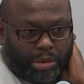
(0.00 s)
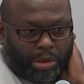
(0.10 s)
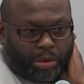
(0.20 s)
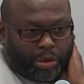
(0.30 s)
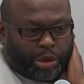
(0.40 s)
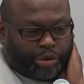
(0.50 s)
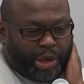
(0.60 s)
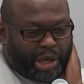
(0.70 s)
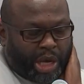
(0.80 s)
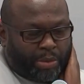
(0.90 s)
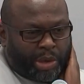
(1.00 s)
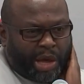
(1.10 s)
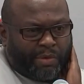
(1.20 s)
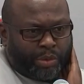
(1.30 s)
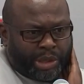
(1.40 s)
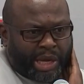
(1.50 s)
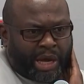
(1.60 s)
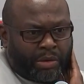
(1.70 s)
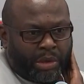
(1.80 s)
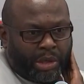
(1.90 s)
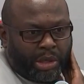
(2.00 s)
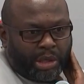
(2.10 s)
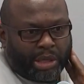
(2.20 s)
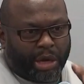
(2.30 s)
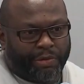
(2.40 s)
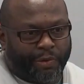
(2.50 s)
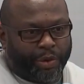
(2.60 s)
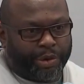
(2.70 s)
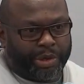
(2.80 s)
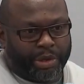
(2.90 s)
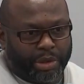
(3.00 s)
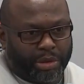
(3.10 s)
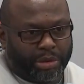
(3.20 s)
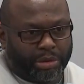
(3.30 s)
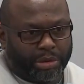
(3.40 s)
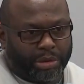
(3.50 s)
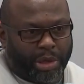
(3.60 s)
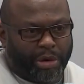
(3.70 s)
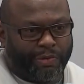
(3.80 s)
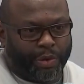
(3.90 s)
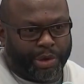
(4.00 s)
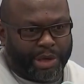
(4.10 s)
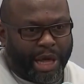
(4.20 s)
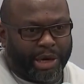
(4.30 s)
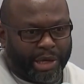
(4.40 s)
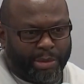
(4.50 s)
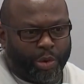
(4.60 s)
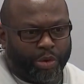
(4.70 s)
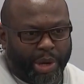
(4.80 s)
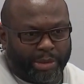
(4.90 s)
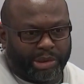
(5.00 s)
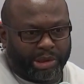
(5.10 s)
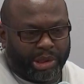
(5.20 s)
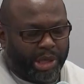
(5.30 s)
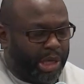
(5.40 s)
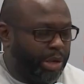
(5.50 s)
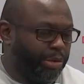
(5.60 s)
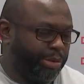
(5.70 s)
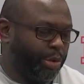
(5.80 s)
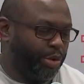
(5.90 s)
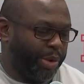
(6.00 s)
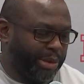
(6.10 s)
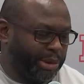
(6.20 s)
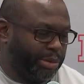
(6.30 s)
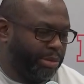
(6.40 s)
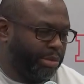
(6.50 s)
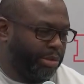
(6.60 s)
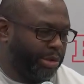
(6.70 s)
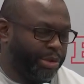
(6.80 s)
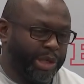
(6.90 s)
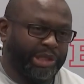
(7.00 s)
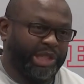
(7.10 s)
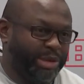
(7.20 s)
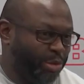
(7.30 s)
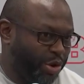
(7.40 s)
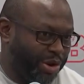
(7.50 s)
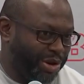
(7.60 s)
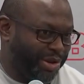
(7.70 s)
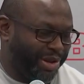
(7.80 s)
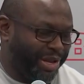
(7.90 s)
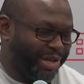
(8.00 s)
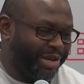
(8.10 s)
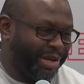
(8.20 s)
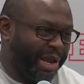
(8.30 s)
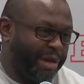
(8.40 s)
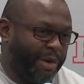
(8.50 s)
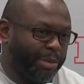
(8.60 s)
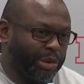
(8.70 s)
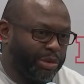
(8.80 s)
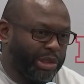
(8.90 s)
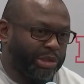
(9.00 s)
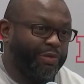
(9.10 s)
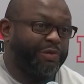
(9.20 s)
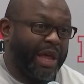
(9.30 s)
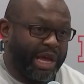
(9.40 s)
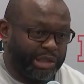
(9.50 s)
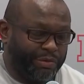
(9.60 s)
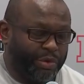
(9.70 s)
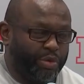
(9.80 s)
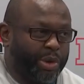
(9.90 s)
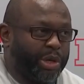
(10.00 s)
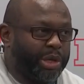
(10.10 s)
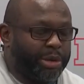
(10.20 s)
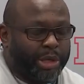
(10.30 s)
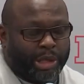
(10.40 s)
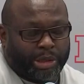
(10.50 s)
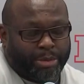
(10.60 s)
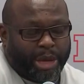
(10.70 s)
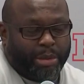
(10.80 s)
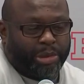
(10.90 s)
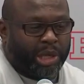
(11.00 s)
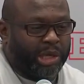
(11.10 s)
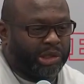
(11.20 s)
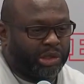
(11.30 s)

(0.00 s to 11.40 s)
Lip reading: You know, during training camp when Evan went down, that afforded Dallin to get more reps. And with more reps, you get seen more and have opportunities to flash, if you will, and to make plays.